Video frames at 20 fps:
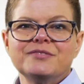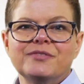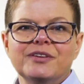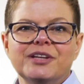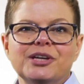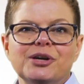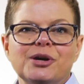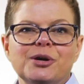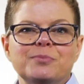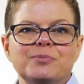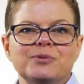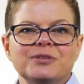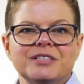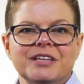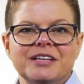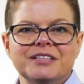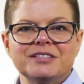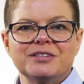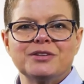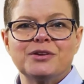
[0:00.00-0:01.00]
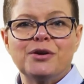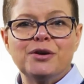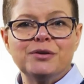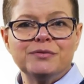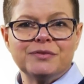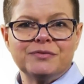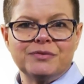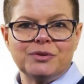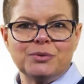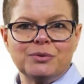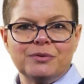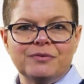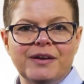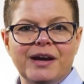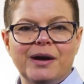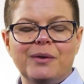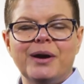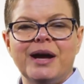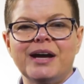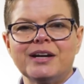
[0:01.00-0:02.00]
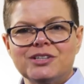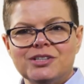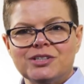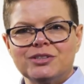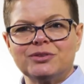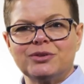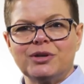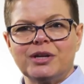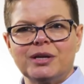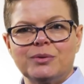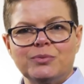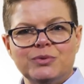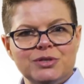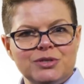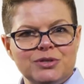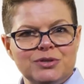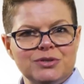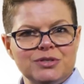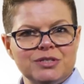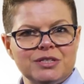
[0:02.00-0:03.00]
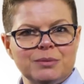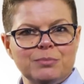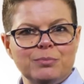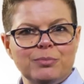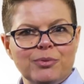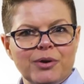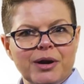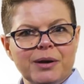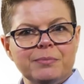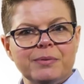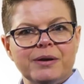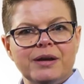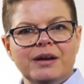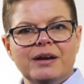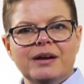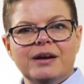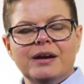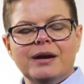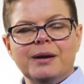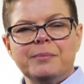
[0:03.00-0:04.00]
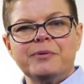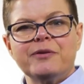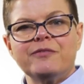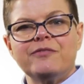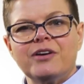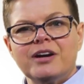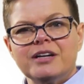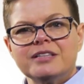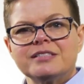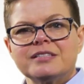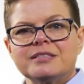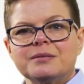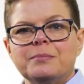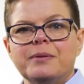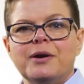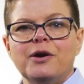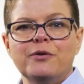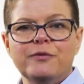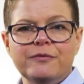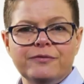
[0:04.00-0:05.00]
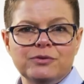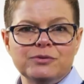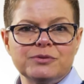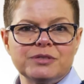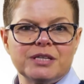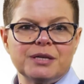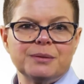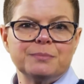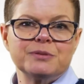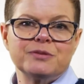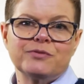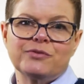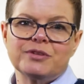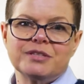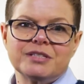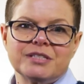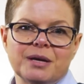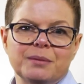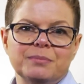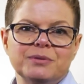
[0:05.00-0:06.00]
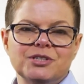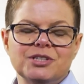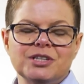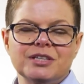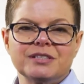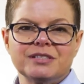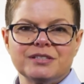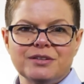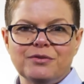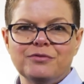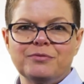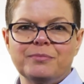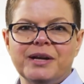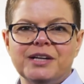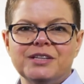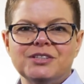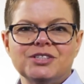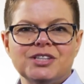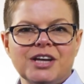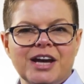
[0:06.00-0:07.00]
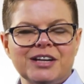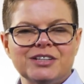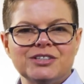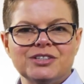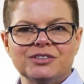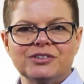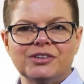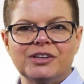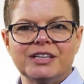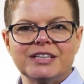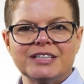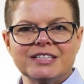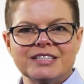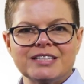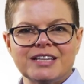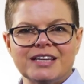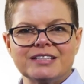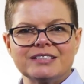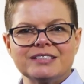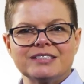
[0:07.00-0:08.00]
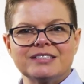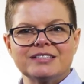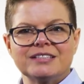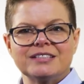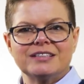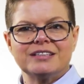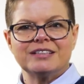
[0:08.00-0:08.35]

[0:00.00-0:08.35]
video presents an overview of how action learning was used in BREP and provides some helpful tips for establishing self-managed action learning sets.